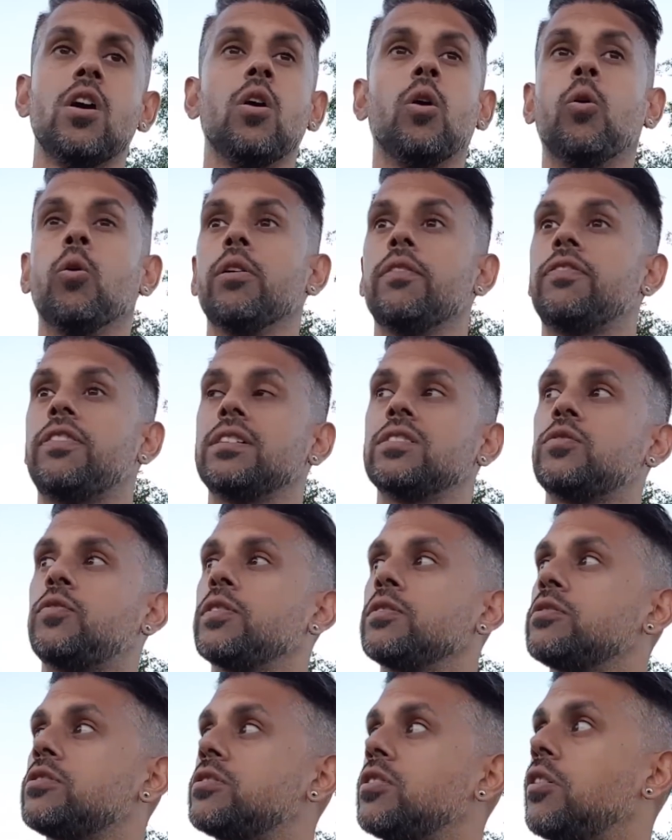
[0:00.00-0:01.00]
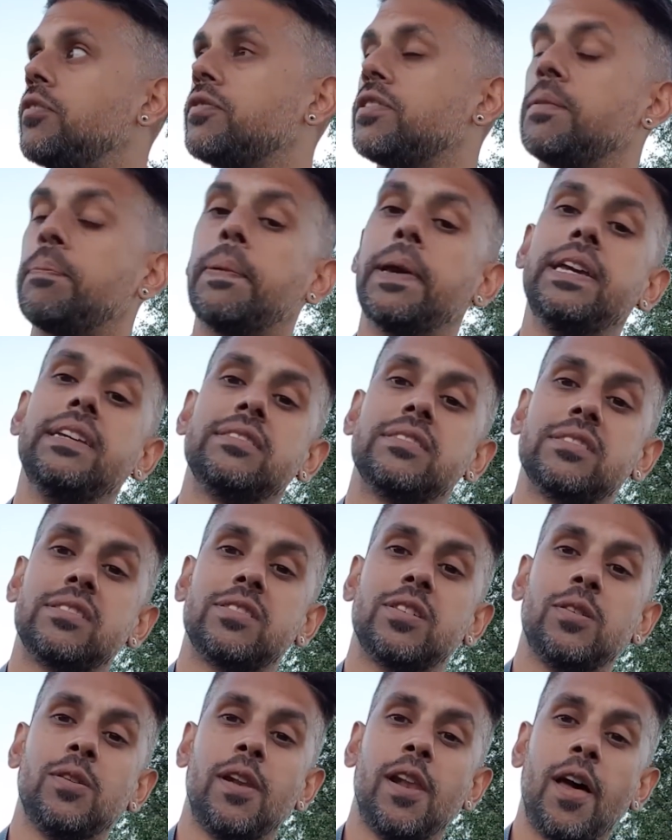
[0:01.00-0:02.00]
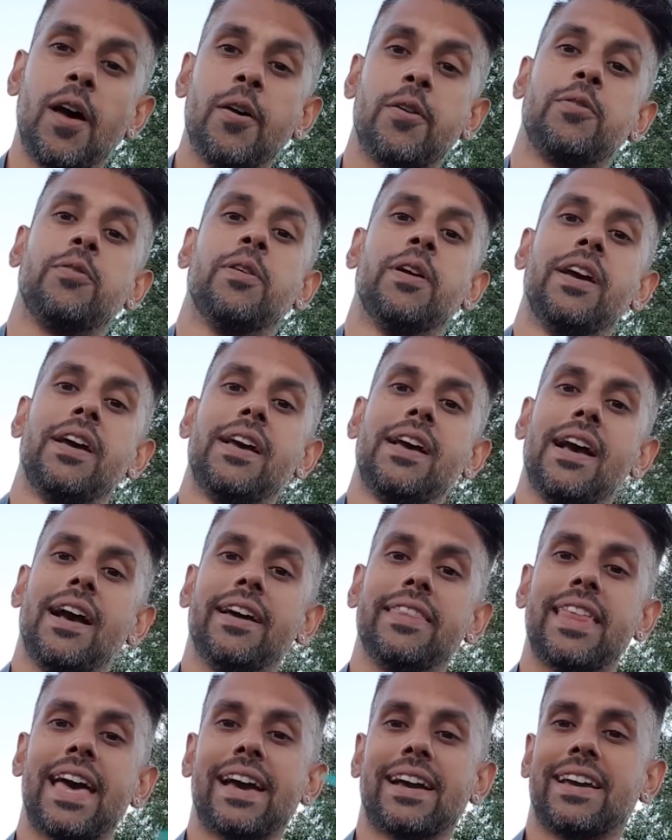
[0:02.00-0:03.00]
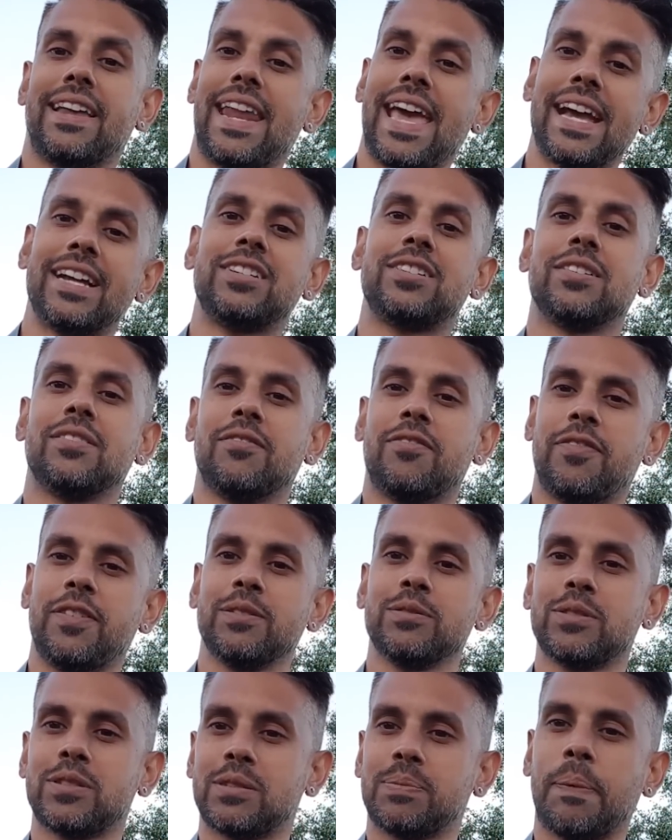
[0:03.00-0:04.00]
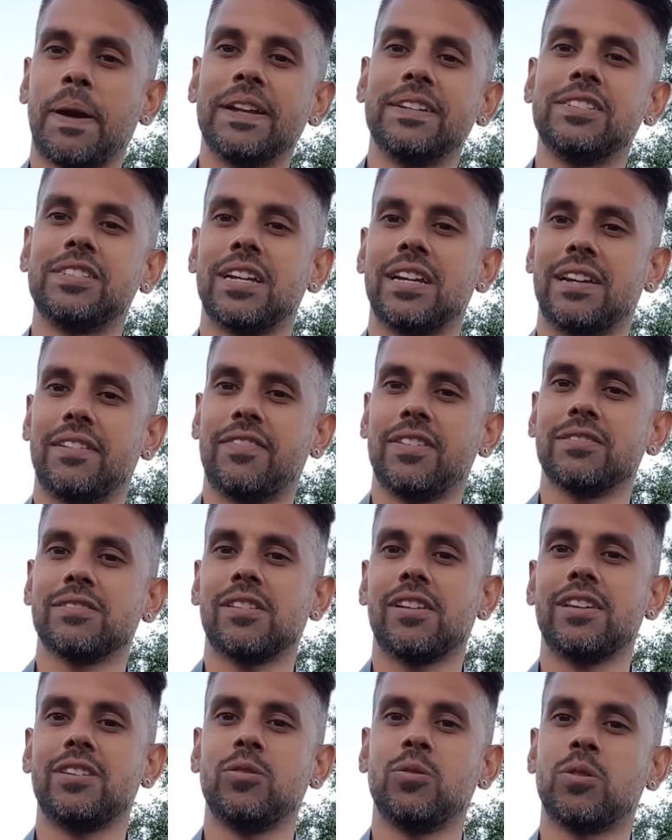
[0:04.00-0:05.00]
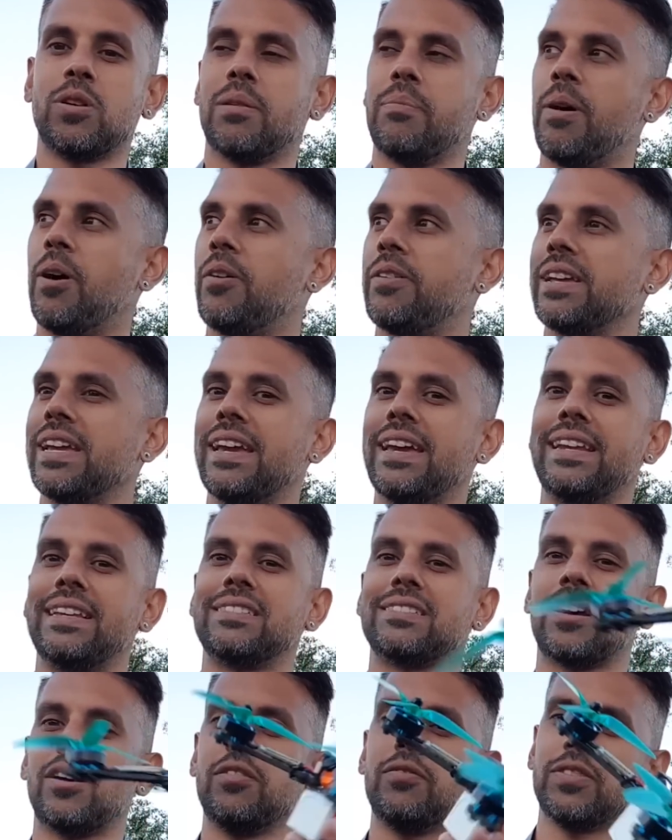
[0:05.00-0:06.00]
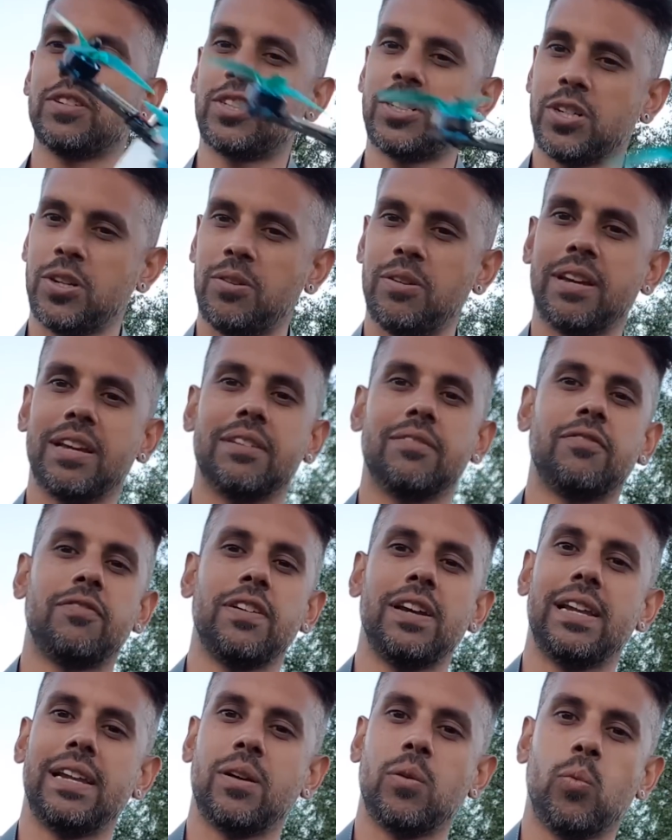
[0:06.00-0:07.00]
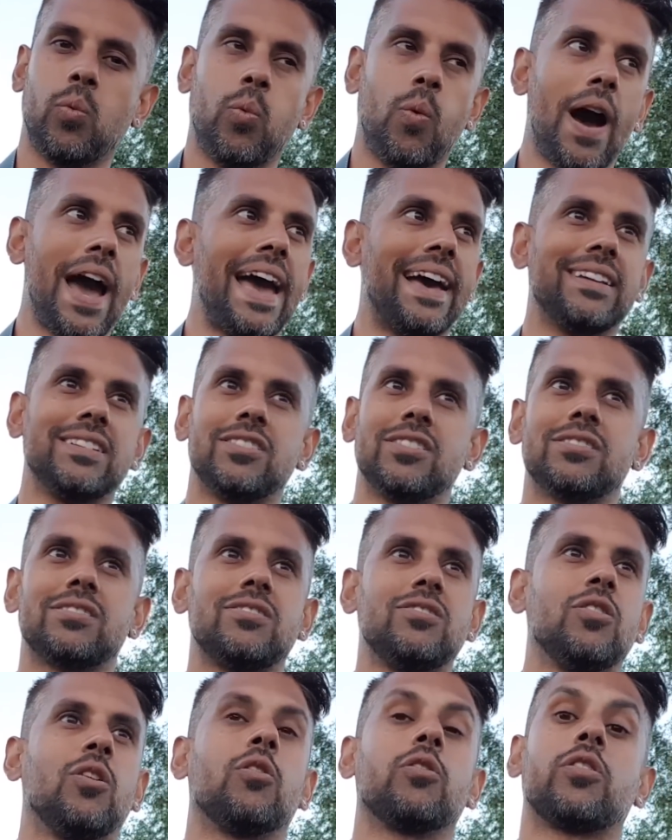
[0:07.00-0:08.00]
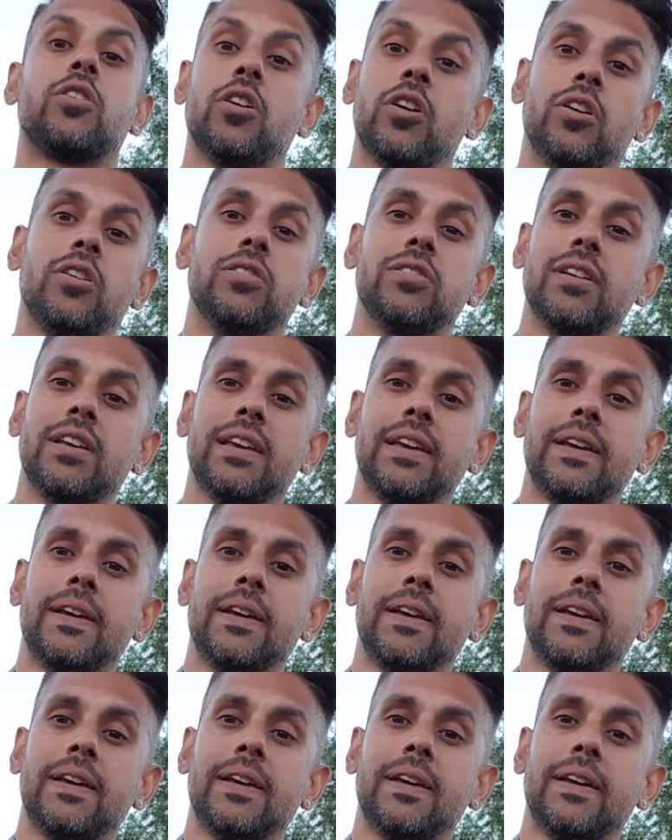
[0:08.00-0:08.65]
Or if things feel soft, your P's are too low and that connection feels spongy and it feels like you're commanding it and it's overshooting and feeling wet and just not good.